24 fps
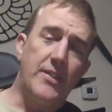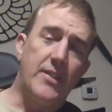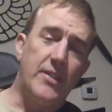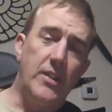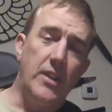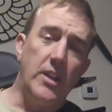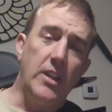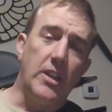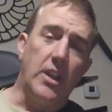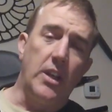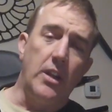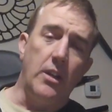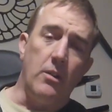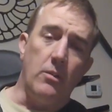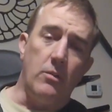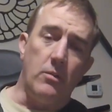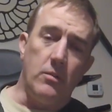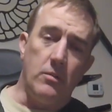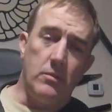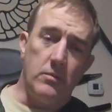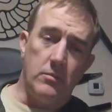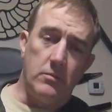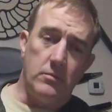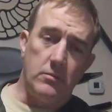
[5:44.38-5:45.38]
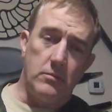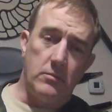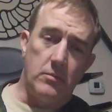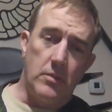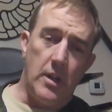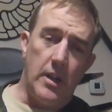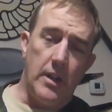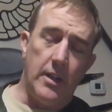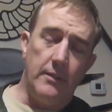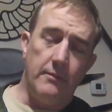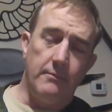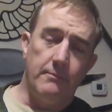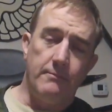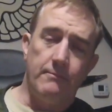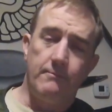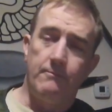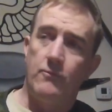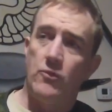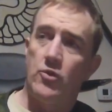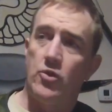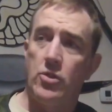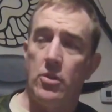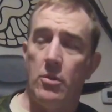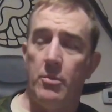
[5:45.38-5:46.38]
CQ, right?
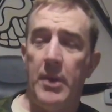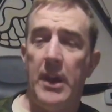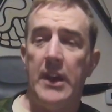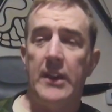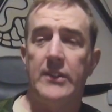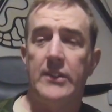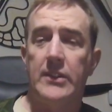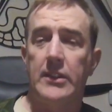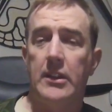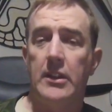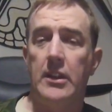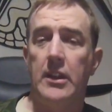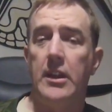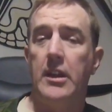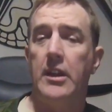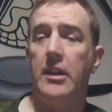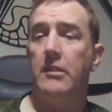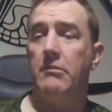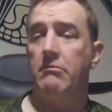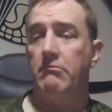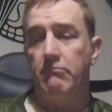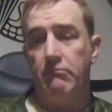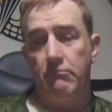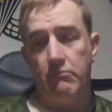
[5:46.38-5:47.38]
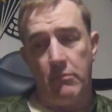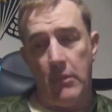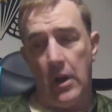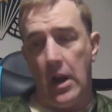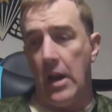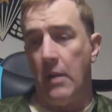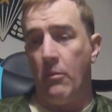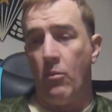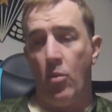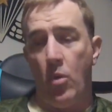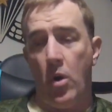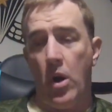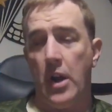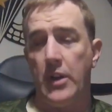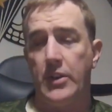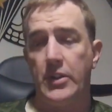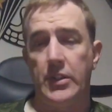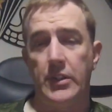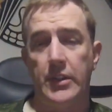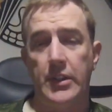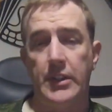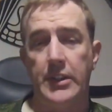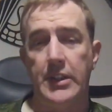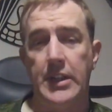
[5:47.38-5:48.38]
So basically, I'm
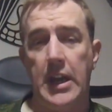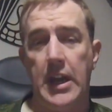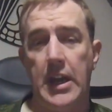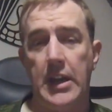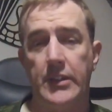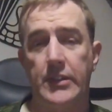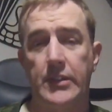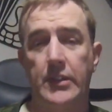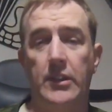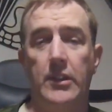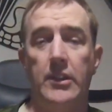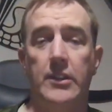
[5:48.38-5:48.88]
watching the desk.